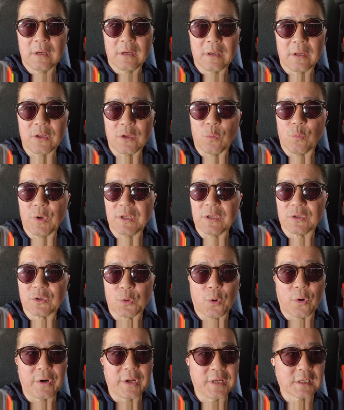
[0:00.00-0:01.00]
we're
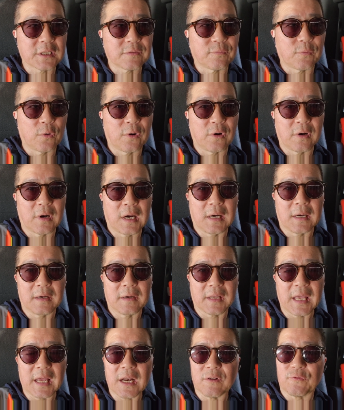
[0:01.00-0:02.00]
notorious for
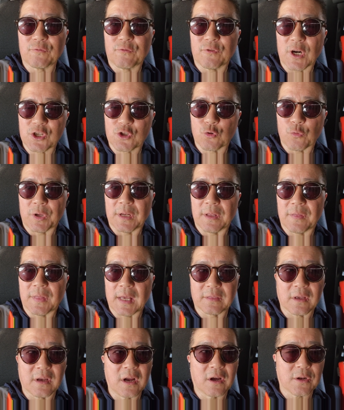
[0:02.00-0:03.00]
getting frustrated
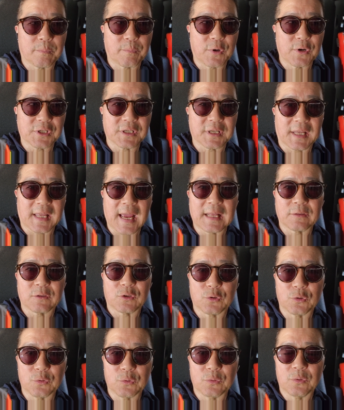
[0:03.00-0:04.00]
that the other person can't
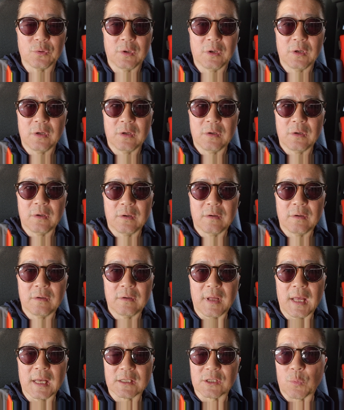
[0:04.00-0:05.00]
do
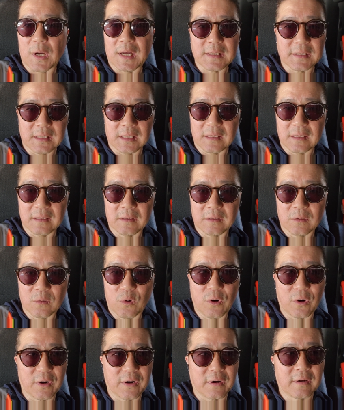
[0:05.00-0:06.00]
XYZ
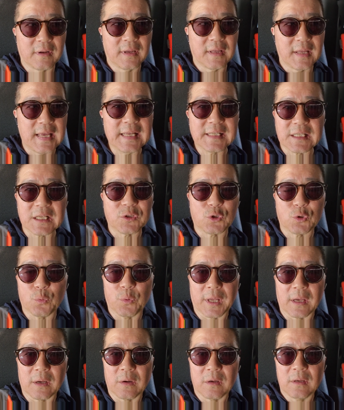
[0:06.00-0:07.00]
or isn't
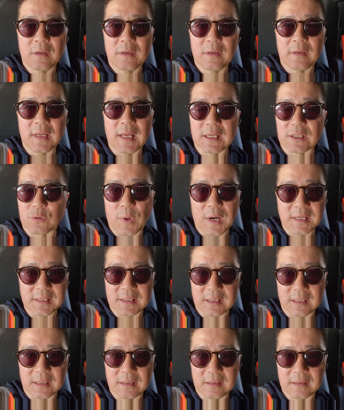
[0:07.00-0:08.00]
doing
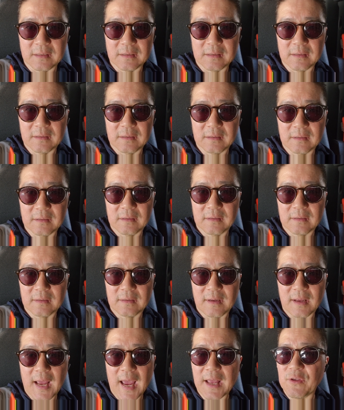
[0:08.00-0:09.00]
XYZ.
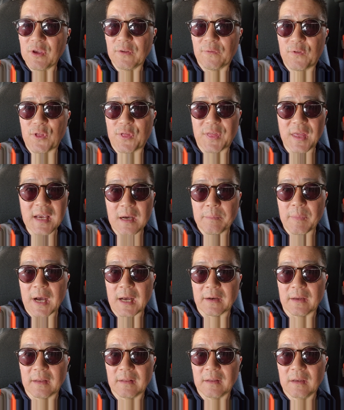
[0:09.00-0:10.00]
And if you think
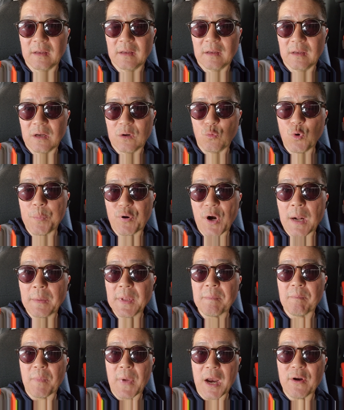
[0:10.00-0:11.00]
about it, we
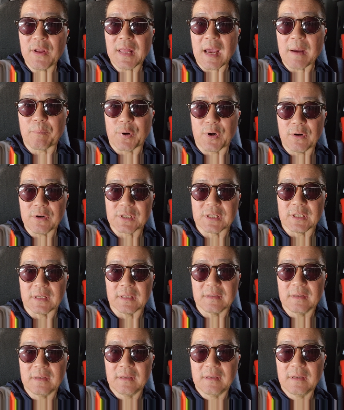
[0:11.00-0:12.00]
probably marry that
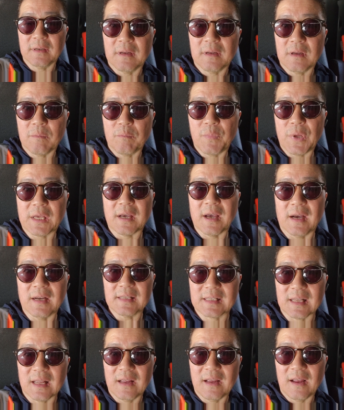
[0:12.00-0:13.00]
person
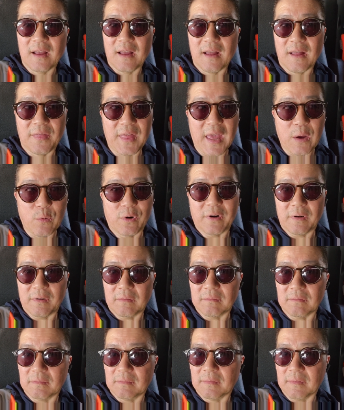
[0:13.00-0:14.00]
because they were
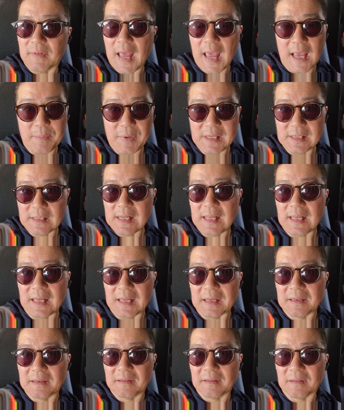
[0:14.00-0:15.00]
ABC.
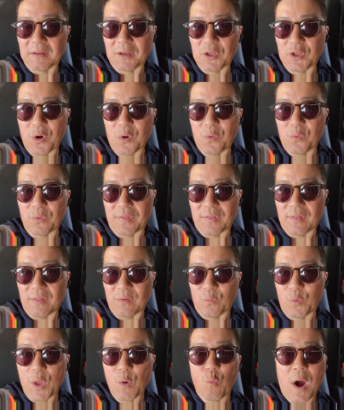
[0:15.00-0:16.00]

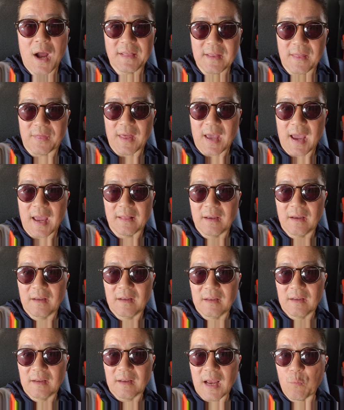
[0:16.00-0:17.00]
We wanted that,
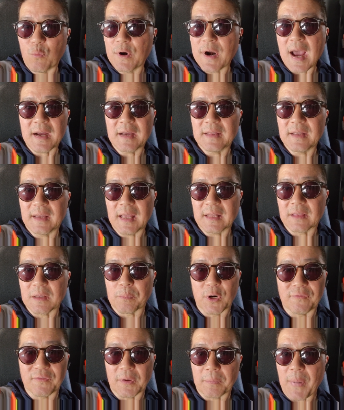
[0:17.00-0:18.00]
and we're not going to get the
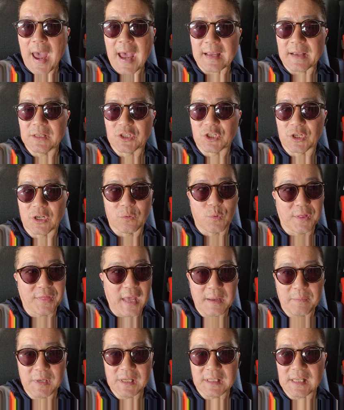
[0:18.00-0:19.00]
perfect package here with
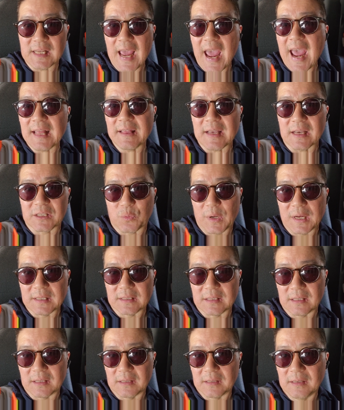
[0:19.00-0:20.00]
ABC and
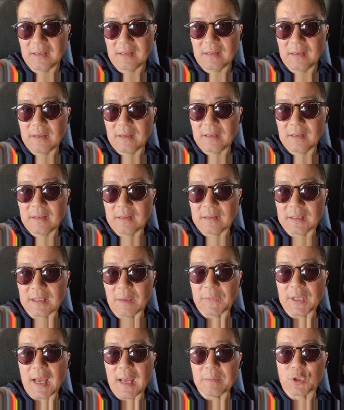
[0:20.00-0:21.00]
XYZ.
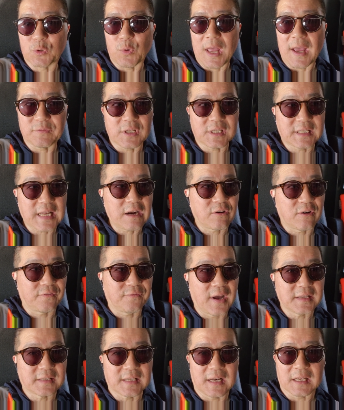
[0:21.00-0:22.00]
Sometimes we have to
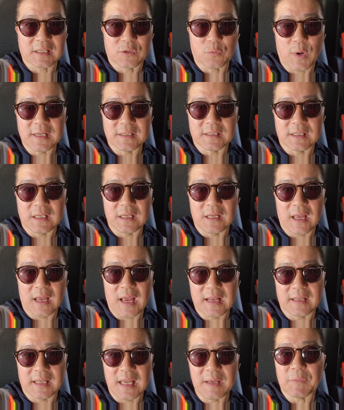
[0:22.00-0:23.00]
sacrifice that XYZ
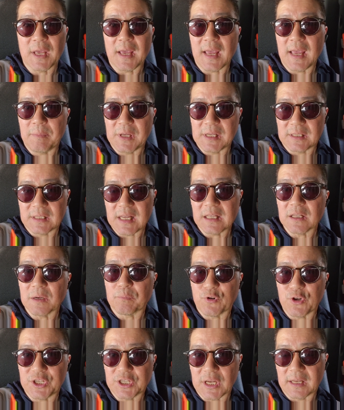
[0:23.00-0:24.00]
and keep the ABC and
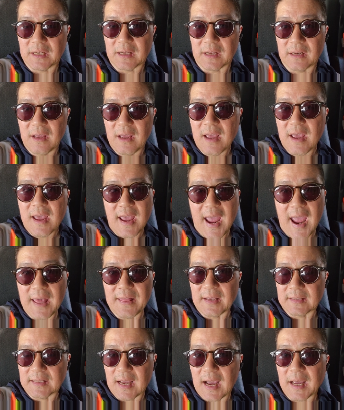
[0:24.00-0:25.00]
appreciate it, and
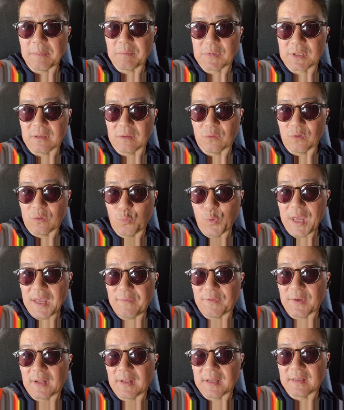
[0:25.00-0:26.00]
at times we
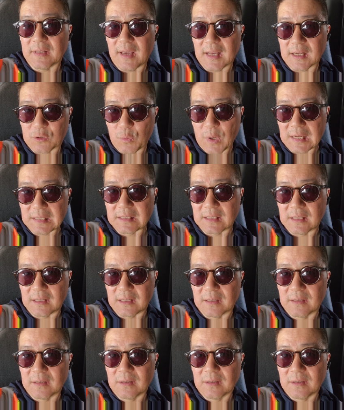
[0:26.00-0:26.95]
fill in the XYZ